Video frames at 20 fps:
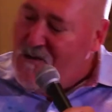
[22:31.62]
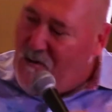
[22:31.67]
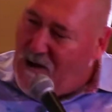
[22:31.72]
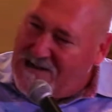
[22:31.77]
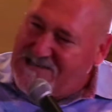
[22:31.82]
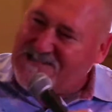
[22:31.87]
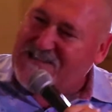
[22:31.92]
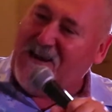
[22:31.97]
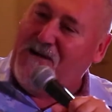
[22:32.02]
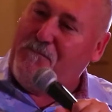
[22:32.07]

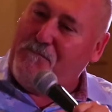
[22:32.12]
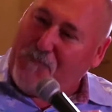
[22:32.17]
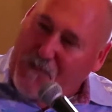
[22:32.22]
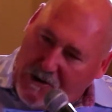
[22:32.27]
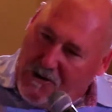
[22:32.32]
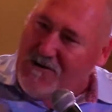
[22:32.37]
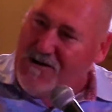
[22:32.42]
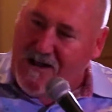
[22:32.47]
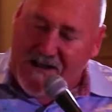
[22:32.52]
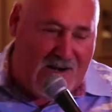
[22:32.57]
What's a
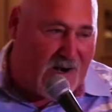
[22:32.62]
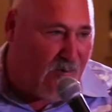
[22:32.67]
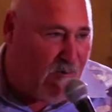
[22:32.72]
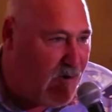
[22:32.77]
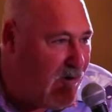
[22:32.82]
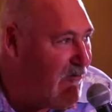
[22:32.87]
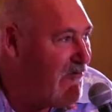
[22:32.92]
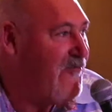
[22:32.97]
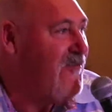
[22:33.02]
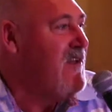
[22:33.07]
bird on a
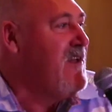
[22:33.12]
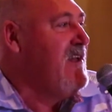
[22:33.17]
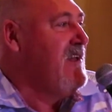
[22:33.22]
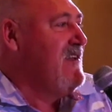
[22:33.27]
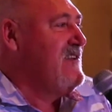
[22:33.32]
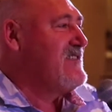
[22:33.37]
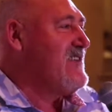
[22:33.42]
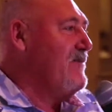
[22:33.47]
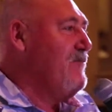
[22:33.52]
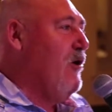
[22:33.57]
roof?
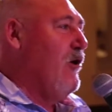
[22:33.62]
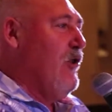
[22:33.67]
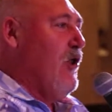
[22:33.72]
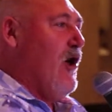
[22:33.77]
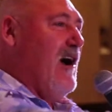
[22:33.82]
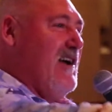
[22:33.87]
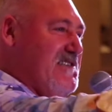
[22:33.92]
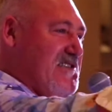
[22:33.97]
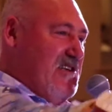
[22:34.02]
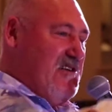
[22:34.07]
Some old
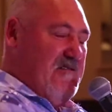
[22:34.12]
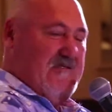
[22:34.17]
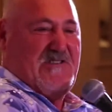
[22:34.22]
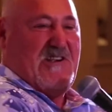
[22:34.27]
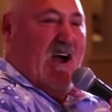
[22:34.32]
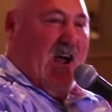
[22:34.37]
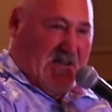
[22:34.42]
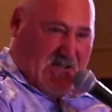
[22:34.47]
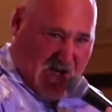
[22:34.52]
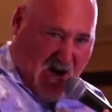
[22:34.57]
Aussie goes,
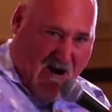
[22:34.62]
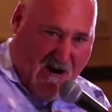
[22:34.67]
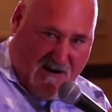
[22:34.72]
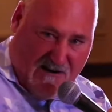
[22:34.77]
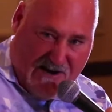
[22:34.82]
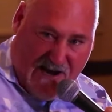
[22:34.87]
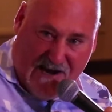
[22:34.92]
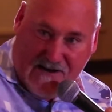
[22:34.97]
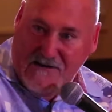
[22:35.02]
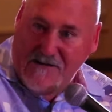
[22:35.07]
A
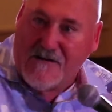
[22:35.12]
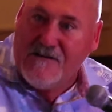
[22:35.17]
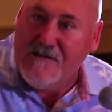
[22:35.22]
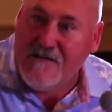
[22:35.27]
target?